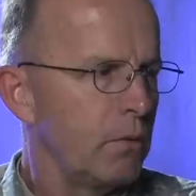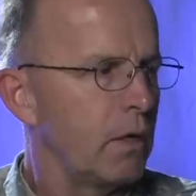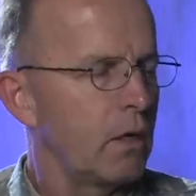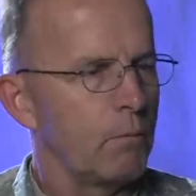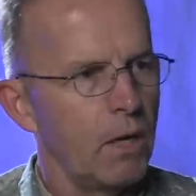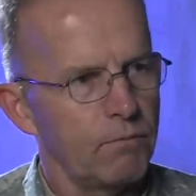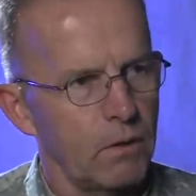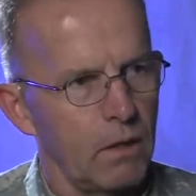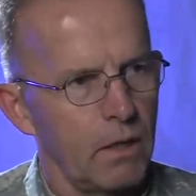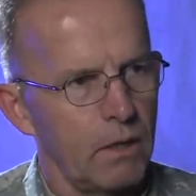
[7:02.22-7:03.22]
when they come off
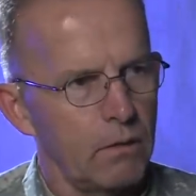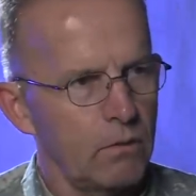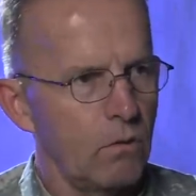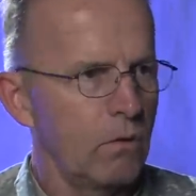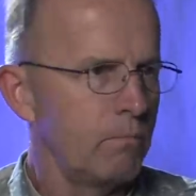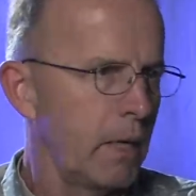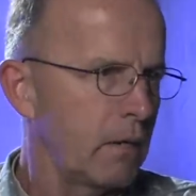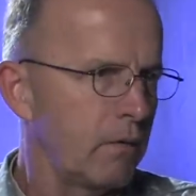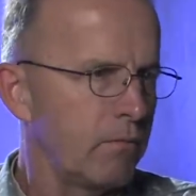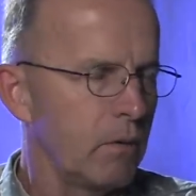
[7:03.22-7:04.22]
the line, go
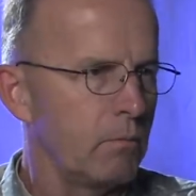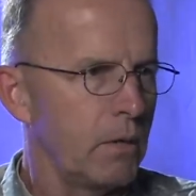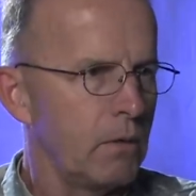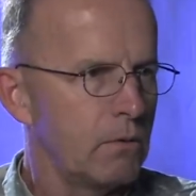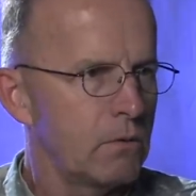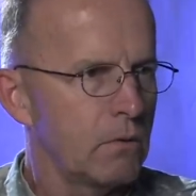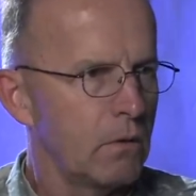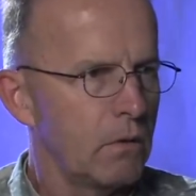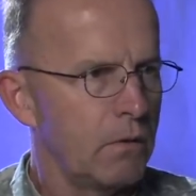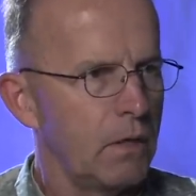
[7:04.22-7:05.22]
back to the Philippines
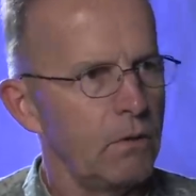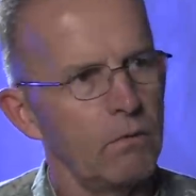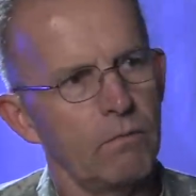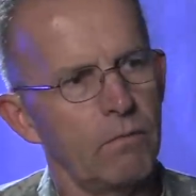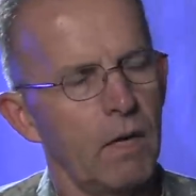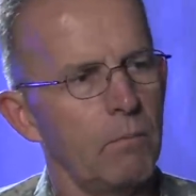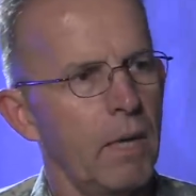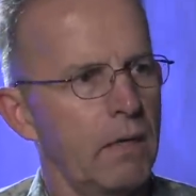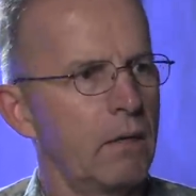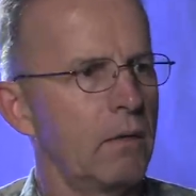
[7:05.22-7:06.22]
and then you fly
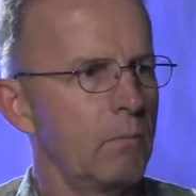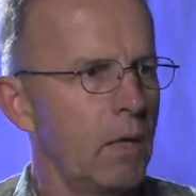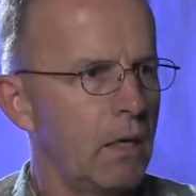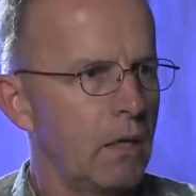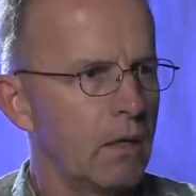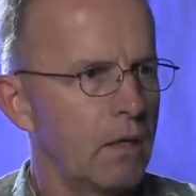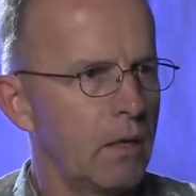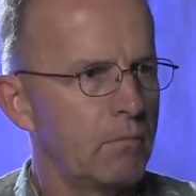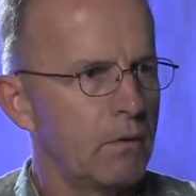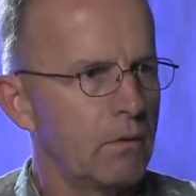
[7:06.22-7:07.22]
back in there by
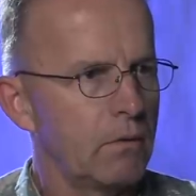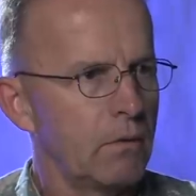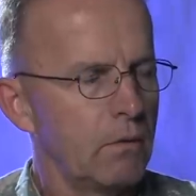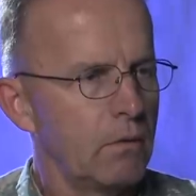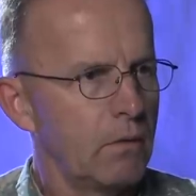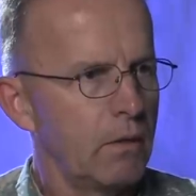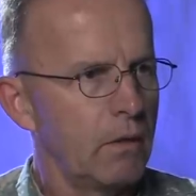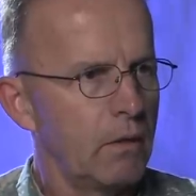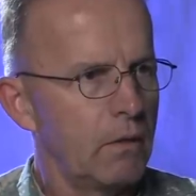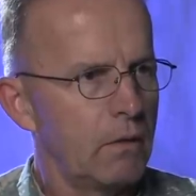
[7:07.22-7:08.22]
helicopter. And,
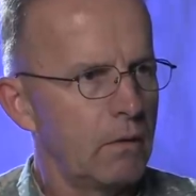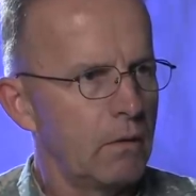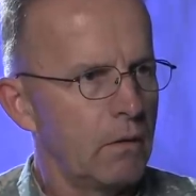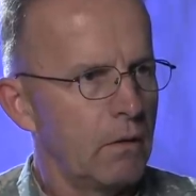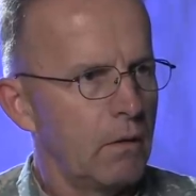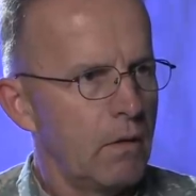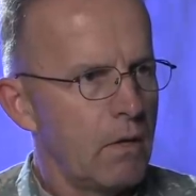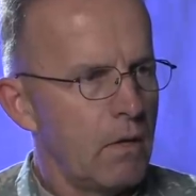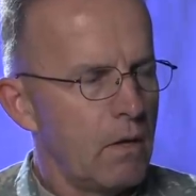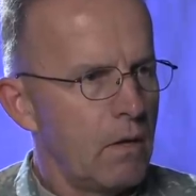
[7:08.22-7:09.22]
and
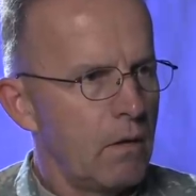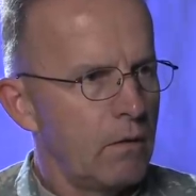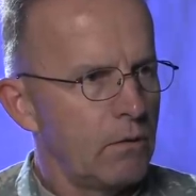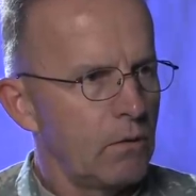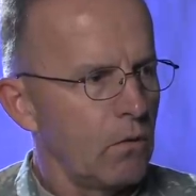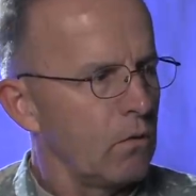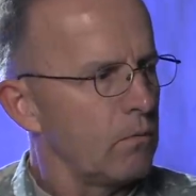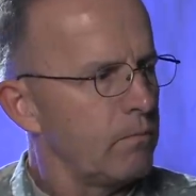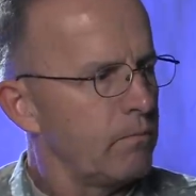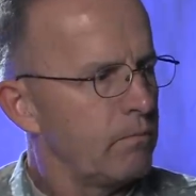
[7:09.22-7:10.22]

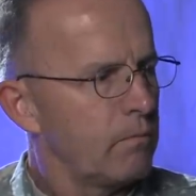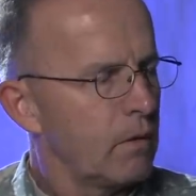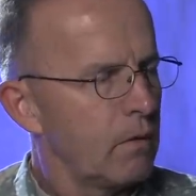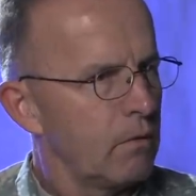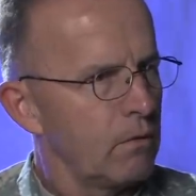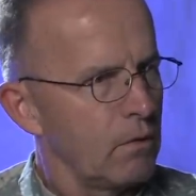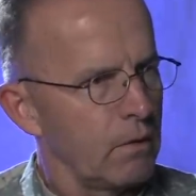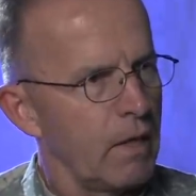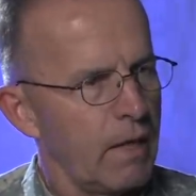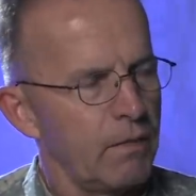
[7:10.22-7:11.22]
so
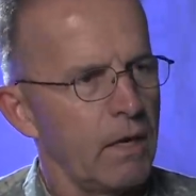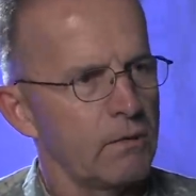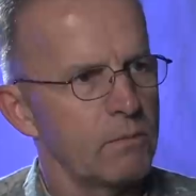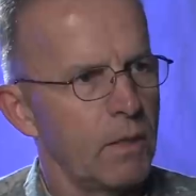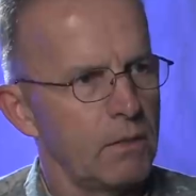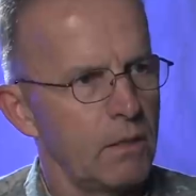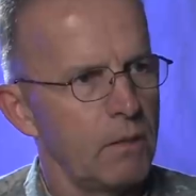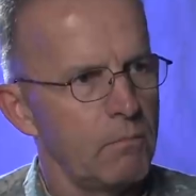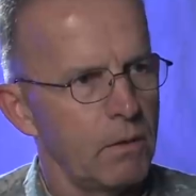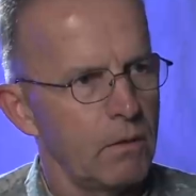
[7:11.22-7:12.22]
during that, that's my
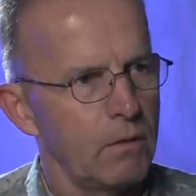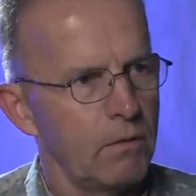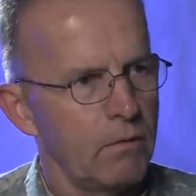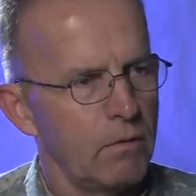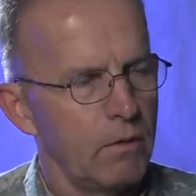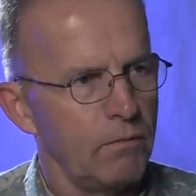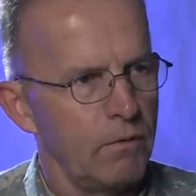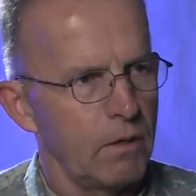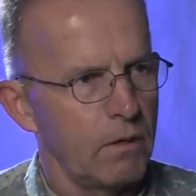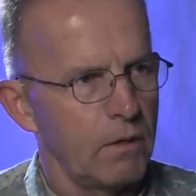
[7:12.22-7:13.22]
time period in, in
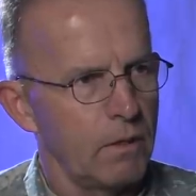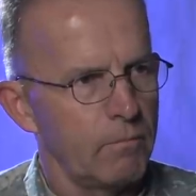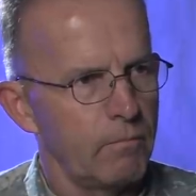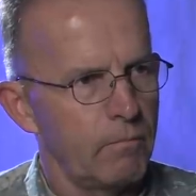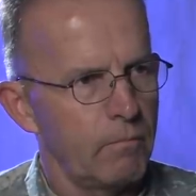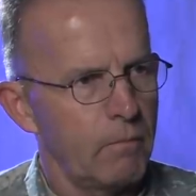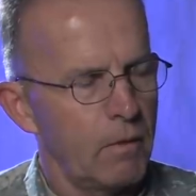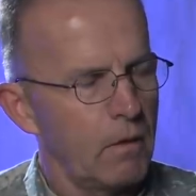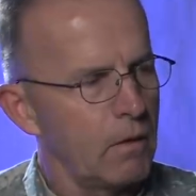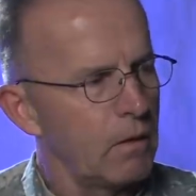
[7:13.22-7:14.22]
Vietnam.
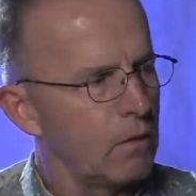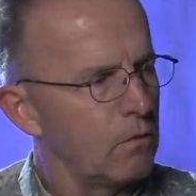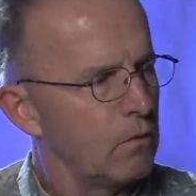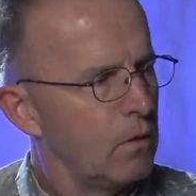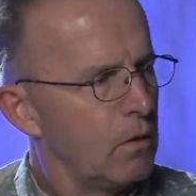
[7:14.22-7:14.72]
Uh,